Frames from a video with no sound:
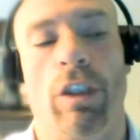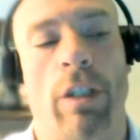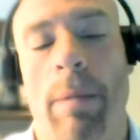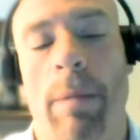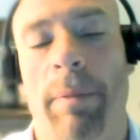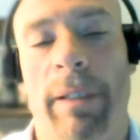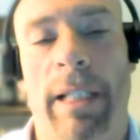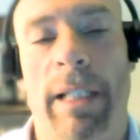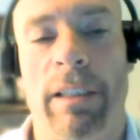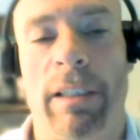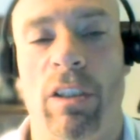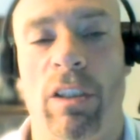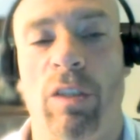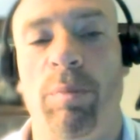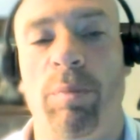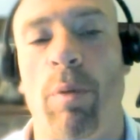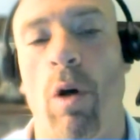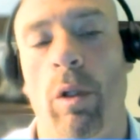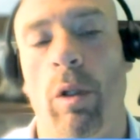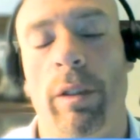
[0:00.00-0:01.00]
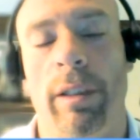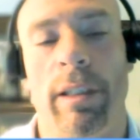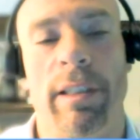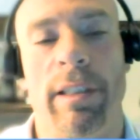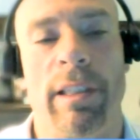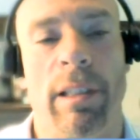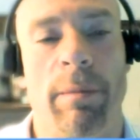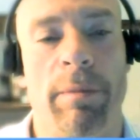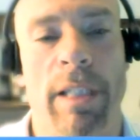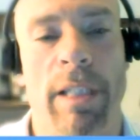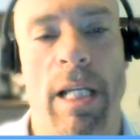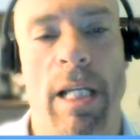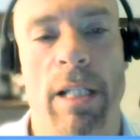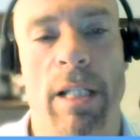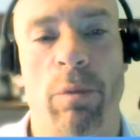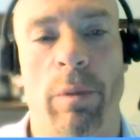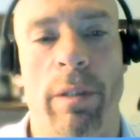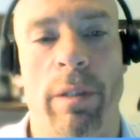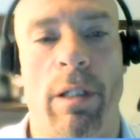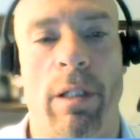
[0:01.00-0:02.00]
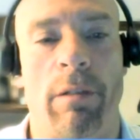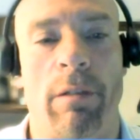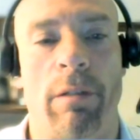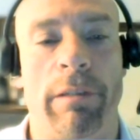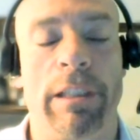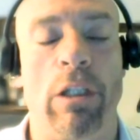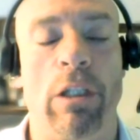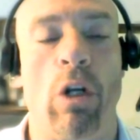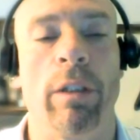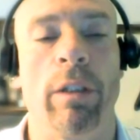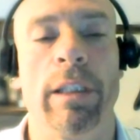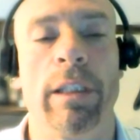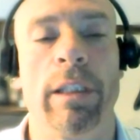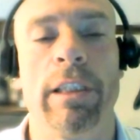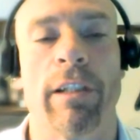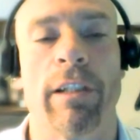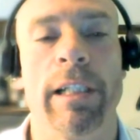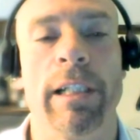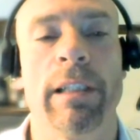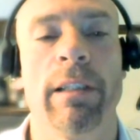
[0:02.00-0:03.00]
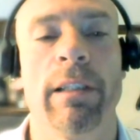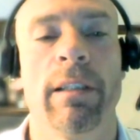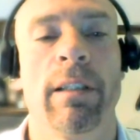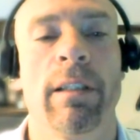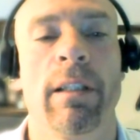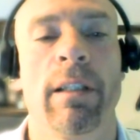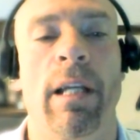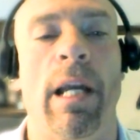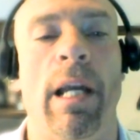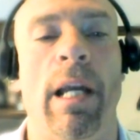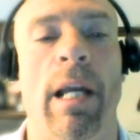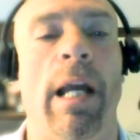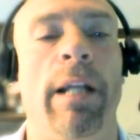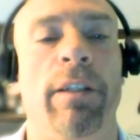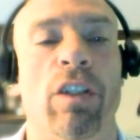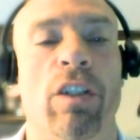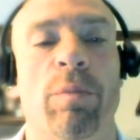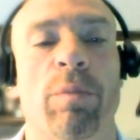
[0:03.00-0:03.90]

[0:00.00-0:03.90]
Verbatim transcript: your application is pulling the CMTS with a read-only string and